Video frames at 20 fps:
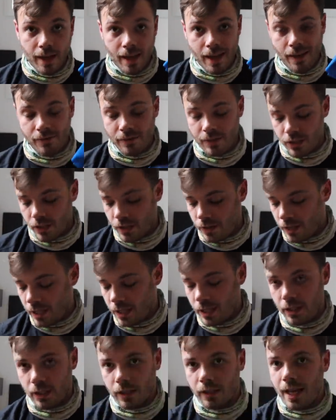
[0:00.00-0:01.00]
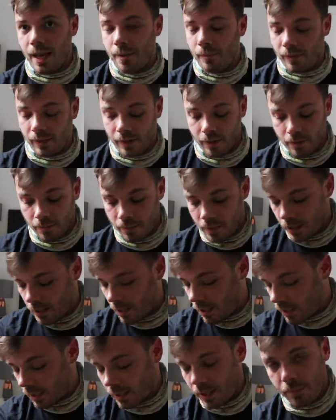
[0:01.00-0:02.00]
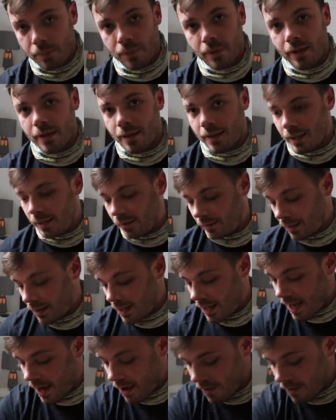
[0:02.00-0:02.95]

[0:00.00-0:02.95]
heavy duty, you can empty them, keep putting things in and